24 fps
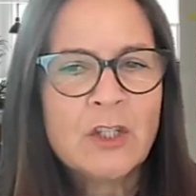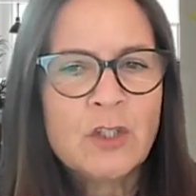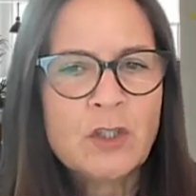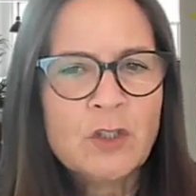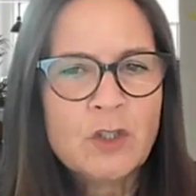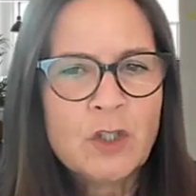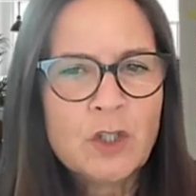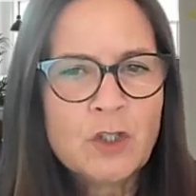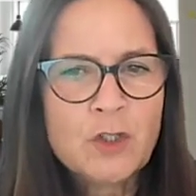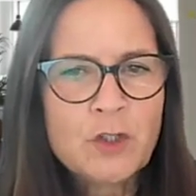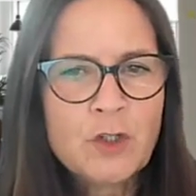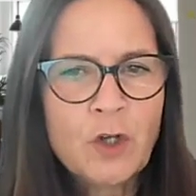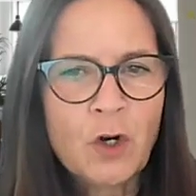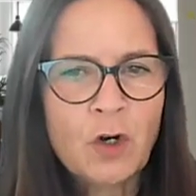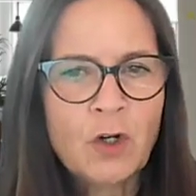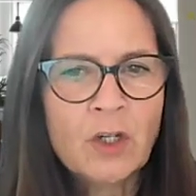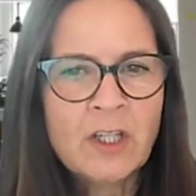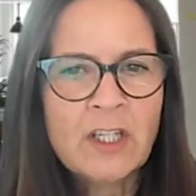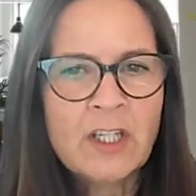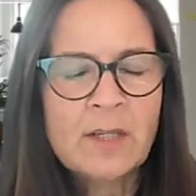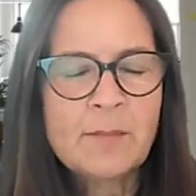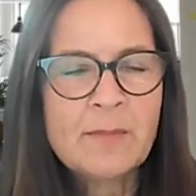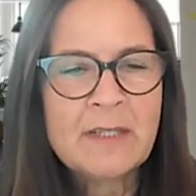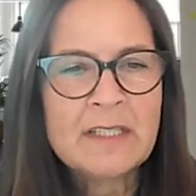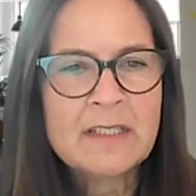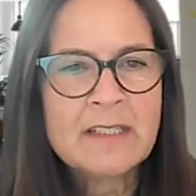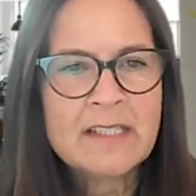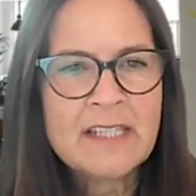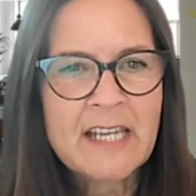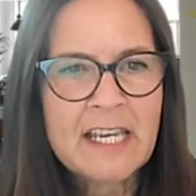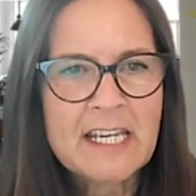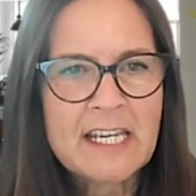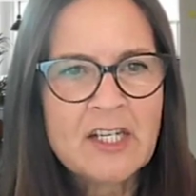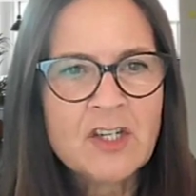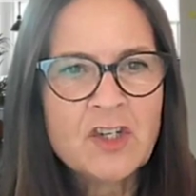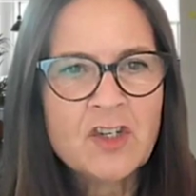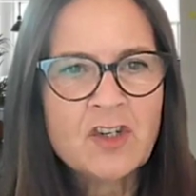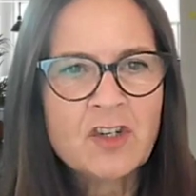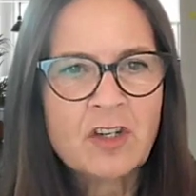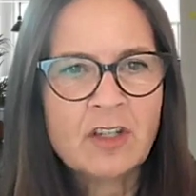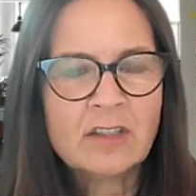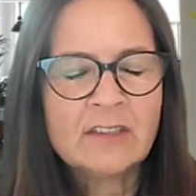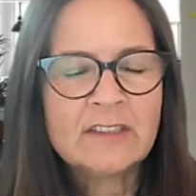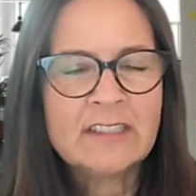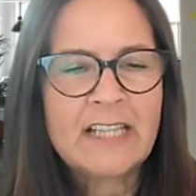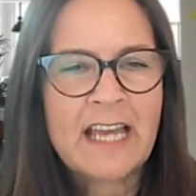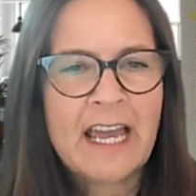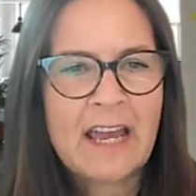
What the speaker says: your documentation,